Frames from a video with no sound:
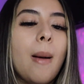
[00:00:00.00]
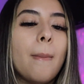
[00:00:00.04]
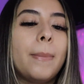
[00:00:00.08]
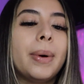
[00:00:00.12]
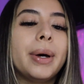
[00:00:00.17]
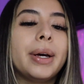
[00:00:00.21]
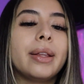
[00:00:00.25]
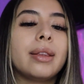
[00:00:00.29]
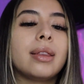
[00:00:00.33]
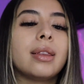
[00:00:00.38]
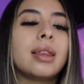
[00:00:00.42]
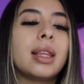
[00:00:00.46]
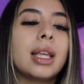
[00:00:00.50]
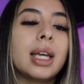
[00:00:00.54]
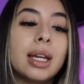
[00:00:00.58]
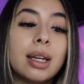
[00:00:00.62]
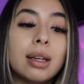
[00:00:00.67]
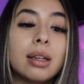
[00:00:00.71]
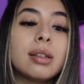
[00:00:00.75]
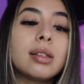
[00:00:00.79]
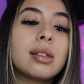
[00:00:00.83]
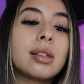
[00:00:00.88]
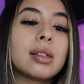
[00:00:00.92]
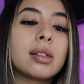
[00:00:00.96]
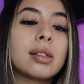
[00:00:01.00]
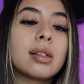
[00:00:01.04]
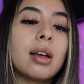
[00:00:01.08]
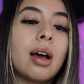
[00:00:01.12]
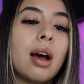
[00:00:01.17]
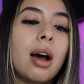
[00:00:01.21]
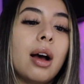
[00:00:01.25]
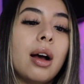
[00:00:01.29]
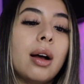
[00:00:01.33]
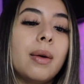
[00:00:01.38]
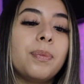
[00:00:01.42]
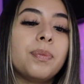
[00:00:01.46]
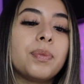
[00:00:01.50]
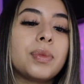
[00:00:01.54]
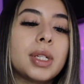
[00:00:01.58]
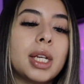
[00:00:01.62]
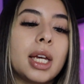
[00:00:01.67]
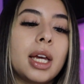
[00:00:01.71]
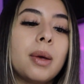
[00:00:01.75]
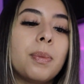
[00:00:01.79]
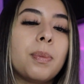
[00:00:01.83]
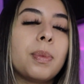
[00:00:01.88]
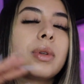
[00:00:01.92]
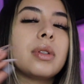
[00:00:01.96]
But this
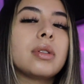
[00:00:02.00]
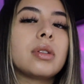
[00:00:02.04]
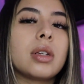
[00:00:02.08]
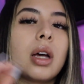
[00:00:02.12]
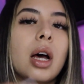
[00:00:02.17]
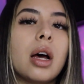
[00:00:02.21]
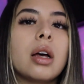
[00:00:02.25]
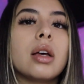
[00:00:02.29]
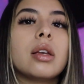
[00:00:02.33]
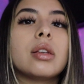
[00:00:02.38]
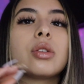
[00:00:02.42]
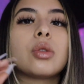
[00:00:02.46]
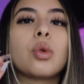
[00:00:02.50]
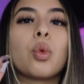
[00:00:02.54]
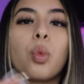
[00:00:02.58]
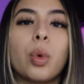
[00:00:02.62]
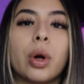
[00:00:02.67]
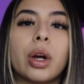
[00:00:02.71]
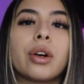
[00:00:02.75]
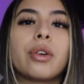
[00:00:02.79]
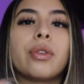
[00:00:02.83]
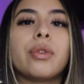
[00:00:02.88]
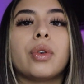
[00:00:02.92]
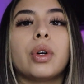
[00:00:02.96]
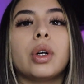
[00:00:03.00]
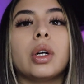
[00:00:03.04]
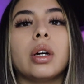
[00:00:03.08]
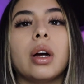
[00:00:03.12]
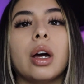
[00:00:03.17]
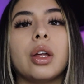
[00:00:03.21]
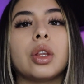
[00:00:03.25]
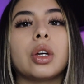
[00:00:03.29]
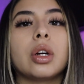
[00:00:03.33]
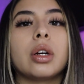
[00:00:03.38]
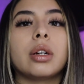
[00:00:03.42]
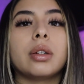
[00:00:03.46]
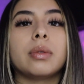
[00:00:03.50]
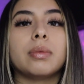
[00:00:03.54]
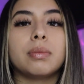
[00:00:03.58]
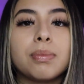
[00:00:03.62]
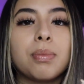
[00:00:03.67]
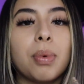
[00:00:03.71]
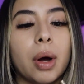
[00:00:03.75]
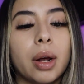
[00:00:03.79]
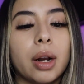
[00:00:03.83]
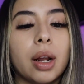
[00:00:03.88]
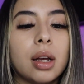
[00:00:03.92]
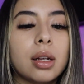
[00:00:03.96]
tip does work for other
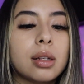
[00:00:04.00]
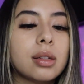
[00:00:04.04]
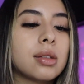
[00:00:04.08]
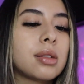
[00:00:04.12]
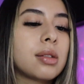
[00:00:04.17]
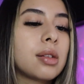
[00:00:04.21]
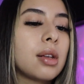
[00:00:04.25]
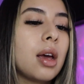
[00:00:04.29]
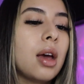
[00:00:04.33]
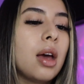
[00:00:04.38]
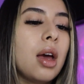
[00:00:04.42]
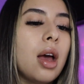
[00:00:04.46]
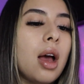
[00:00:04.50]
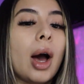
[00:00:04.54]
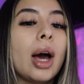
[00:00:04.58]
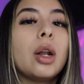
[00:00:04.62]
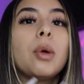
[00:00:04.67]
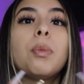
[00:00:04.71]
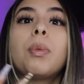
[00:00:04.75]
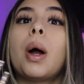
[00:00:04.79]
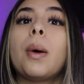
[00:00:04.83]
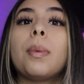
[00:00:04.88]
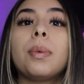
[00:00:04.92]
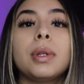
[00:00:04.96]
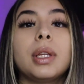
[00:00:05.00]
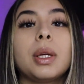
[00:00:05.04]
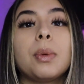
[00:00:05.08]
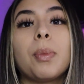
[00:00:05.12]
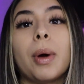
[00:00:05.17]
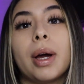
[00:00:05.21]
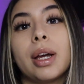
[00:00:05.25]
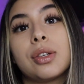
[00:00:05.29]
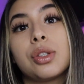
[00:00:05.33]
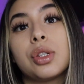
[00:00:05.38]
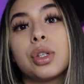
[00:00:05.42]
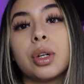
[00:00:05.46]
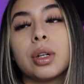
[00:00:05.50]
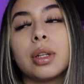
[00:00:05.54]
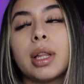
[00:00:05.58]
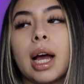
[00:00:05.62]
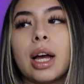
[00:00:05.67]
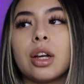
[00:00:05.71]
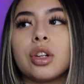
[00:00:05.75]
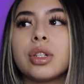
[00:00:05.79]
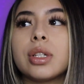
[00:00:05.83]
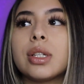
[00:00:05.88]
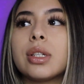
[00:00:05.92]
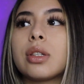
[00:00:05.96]
products. How to properly price your
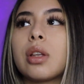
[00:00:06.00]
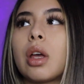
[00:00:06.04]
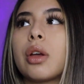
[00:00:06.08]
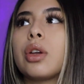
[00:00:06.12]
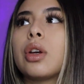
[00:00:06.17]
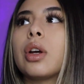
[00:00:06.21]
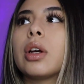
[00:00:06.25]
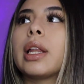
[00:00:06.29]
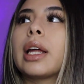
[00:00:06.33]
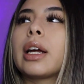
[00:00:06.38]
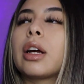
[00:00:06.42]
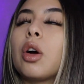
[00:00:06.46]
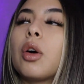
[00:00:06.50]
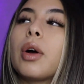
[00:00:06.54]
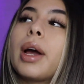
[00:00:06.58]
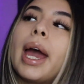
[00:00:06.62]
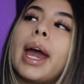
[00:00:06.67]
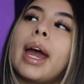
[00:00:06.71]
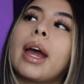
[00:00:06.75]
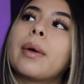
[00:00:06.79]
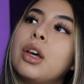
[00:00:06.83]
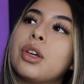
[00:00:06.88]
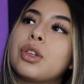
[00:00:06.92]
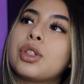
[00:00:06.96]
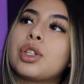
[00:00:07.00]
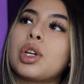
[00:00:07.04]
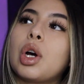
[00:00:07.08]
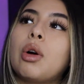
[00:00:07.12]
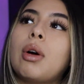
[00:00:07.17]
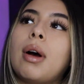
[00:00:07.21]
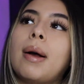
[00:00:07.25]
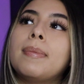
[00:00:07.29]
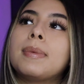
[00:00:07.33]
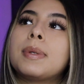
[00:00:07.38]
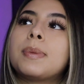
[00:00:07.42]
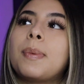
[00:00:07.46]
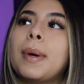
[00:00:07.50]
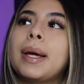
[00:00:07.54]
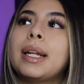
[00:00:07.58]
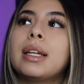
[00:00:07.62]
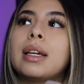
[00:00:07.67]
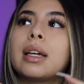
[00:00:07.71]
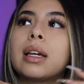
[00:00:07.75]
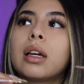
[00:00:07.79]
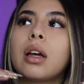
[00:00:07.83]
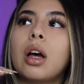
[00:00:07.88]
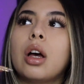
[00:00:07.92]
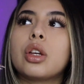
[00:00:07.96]
lashes. You're like, okay, so I'm
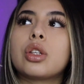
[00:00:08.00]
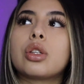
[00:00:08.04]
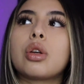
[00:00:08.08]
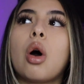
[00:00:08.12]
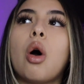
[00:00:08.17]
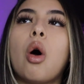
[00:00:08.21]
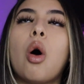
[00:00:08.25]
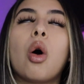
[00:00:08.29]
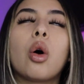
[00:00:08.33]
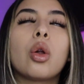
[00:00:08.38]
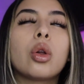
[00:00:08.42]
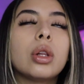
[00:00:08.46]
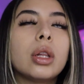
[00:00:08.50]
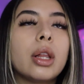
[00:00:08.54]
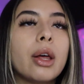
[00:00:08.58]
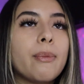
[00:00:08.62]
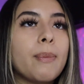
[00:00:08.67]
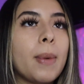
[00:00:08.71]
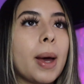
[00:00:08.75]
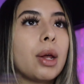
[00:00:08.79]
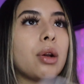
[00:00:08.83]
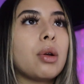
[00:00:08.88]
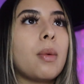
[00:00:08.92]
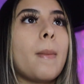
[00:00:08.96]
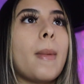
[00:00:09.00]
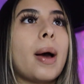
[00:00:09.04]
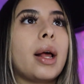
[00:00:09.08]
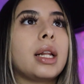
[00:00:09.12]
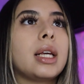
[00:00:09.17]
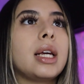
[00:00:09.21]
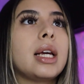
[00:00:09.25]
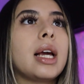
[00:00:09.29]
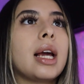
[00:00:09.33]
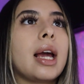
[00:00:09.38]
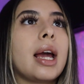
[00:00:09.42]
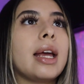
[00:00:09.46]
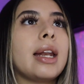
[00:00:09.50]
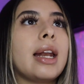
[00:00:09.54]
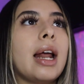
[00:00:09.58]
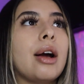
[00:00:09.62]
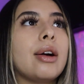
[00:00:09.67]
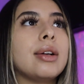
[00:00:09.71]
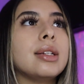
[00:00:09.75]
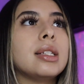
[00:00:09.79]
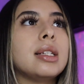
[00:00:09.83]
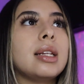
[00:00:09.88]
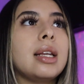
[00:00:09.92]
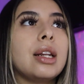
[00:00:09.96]
spending a total amount of money and
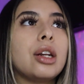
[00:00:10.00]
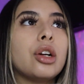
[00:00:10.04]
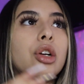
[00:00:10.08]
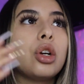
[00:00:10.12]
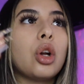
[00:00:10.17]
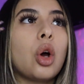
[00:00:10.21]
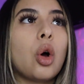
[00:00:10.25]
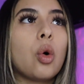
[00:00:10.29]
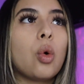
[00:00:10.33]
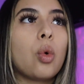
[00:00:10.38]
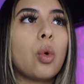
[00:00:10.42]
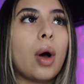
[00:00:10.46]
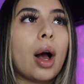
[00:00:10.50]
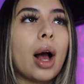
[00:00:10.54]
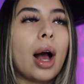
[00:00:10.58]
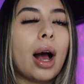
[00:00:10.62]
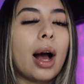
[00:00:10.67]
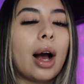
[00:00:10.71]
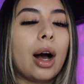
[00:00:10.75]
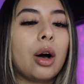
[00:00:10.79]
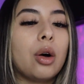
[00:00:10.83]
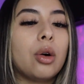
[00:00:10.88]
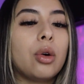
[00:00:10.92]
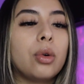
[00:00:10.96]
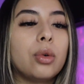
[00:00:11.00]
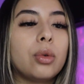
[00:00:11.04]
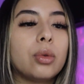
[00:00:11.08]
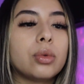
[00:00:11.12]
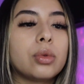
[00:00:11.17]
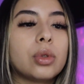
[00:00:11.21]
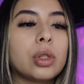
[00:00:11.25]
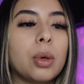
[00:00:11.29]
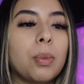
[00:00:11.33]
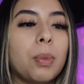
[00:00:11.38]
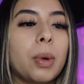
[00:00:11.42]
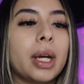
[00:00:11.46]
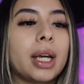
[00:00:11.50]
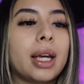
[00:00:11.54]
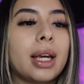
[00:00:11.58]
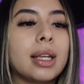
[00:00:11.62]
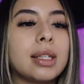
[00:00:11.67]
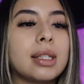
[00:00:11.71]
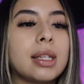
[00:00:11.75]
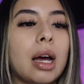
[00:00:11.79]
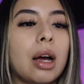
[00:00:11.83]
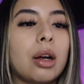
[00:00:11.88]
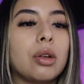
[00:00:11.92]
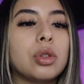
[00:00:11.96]
I need to know how to break
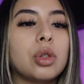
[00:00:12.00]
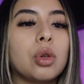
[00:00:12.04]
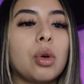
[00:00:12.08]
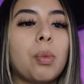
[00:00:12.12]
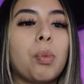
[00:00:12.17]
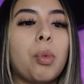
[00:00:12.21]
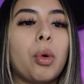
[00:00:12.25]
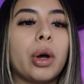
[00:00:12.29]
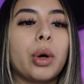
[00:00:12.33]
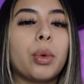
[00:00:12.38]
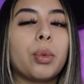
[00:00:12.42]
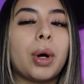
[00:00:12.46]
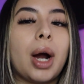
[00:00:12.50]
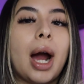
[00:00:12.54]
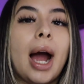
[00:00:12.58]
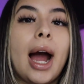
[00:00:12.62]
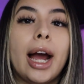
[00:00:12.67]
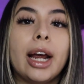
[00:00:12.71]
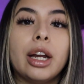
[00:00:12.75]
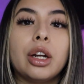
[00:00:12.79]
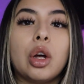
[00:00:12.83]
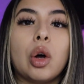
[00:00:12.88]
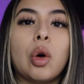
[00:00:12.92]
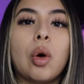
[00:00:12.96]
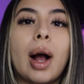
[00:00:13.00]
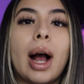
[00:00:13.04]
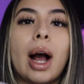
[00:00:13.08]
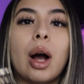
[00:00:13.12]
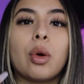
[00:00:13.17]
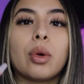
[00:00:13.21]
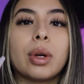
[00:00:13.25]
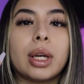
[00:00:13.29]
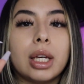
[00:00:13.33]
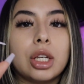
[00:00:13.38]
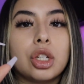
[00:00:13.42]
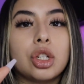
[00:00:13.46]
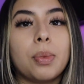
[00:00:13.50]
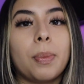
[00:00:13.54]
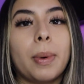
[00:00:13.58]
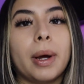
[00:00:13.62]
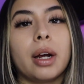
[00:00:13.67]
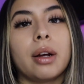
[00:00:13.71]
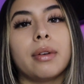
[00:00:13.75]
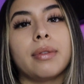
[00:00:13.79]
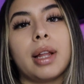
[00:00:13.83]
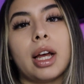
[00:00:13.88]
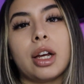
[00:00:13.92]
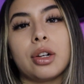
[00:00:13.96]
it down to a point where I know how each
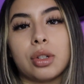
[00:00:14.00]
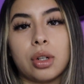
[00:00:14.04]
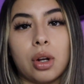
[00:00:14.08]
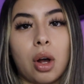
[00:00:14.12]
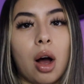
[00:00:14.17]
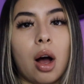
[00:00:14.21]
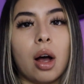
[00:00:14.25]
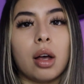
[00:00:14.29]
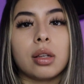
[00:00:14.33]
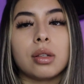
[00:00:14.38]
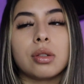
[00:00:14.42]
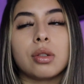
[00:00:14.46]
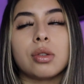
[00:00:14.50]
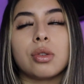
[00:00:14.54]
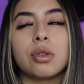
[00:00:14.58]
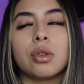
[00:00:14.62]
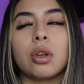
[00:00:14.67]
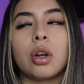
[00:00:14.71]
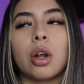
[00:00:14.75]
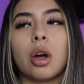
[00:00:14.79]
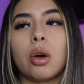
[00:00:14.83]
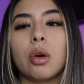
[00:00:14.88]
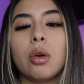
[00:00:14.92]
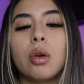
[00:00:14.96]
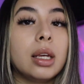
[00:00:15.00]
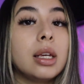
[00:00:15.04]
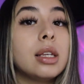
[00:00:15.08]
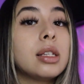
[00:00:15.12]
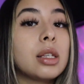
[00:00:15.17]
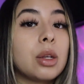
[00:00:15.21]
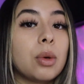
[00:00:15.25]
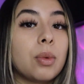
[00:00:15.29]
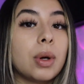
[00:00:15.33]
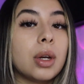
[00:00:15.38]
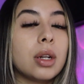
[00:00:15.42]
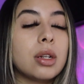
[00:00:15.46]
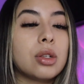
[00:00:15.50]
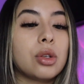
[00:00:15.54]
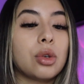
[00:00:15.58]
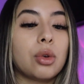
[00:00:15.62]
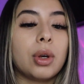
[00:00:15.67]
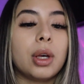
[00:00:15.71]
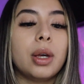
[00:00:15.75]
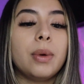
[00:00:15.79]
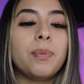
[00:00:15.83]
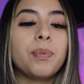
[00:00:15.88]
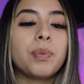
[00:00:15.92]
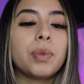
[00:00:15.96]
pair of lash costs, you know? An easy way to do
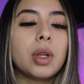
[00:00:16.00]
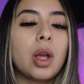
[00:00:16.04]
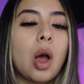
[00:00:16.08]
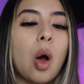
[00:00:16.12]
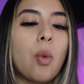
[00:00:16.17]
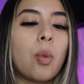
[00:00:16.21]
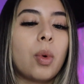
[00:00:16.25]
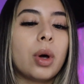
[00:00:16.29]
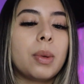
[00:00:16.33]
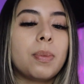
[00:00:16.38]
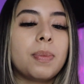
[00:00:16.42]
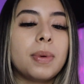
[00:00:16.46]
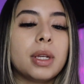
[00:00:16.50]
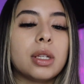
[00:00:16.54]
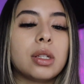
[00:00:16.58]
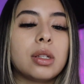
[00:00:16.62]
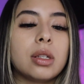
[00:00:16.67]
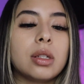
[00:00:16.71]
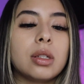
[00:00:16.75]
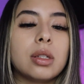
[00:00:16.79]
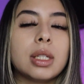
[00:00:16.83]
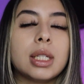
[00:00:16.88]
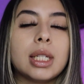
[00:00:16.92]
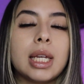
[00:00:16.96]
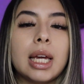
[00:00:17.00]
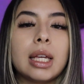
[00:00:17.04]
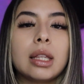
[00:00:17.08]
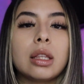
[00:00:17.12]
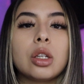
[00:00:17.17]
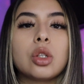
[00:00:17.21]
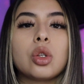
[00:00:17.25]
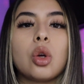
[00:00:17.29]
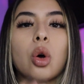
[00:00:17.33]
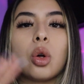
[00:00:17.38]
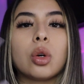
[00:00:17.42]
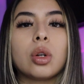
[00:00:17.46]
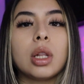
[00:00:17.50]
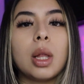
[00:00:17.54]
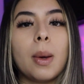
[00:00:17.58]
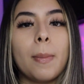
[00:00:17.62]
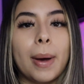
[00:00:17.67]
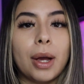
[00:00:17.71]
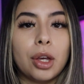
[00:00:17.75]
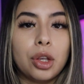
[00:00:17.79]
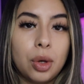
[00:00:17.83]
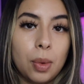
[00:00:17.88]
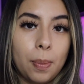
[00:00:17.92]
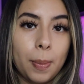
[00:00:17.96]
it would be to take the total
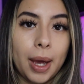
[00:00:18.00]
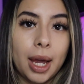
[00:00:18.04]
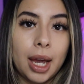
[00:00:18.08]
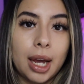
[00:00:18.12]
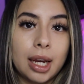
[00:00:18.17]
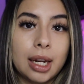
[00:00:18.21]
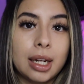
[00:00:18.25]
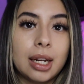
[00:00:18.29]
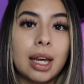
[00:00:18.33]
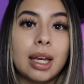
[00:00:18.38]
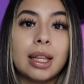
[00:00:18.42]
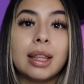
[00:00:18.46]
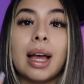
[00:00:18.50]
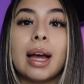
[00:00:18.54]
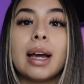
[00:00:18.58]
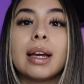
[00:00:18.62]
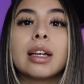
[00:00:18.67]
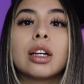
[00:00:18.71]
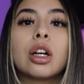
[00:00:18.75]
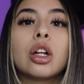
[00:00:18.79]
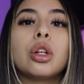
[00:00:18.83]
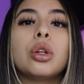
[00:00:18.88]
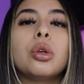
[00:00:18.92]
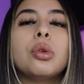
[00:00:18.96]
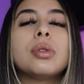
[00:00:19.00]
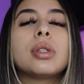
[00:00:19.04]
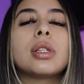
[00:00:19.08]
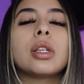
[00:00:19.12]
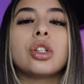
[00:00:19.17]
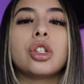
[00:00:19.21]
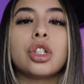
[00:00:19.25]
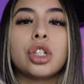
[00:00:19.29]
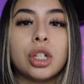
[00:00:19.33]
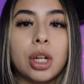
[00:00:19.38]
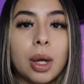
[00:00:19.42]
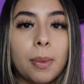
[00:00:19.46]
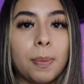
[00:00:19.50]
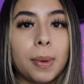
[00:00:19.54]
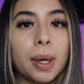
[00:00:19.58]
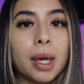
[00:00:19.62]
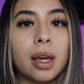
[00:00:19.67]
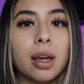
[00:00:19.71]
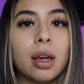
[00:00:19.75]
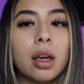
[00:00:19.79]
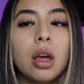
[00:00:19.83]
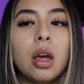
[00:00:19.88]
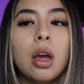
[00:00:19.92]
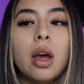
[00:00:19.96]
amount you paid, and that includes
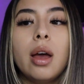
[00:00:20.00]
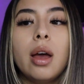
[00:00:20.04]
shipping.